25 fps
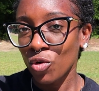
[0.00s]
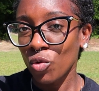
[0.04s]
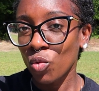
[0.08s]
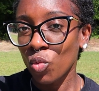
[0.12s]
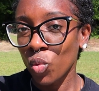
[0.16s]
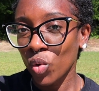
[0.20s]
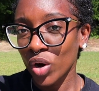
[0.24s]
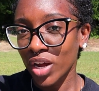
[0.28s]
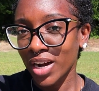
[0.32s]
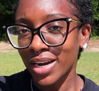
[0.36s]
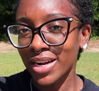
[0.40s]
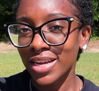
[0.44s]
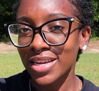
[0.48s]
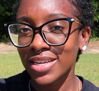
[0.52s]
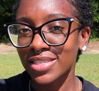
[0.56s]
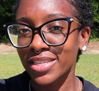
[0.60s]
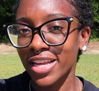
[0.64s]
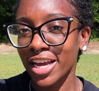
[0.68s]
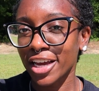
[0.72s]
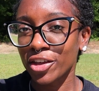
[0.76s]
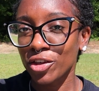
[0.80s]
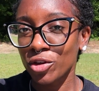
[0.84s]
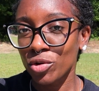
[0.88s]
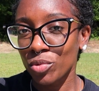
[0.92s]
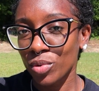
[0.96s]
What it is
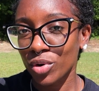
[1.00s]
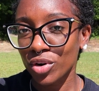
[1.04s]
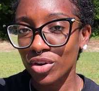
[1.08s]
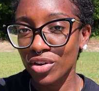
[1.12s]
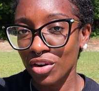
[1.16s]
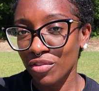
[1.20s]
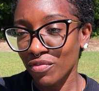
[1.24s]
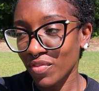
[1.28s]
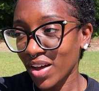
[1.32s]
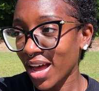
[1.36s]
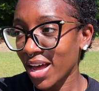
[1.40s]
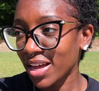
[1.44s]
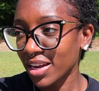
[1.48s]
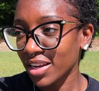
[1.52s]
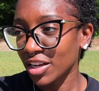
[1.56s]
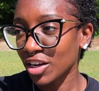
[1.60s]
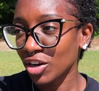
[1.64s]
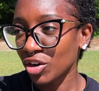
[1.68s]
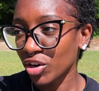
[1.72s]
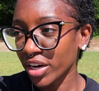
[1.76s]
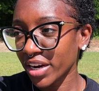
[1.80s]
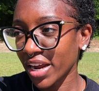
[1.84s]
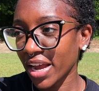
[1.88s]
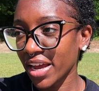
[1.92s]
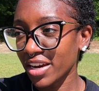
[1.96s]
that you were divinely
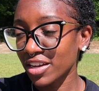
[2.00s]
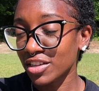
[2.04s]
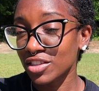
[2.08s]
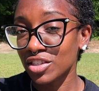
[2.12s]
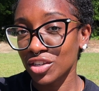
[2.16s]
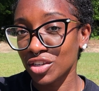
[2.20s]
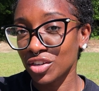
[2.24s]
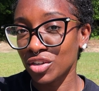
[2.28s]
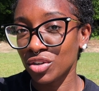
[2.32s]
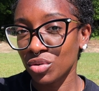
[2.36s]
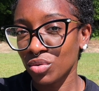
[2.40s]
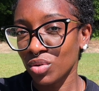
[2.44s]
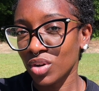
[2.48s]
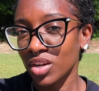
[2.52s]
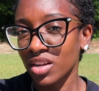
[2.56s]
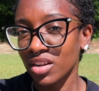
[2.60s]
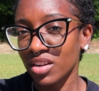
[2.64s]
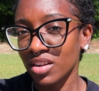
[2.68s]
created to do.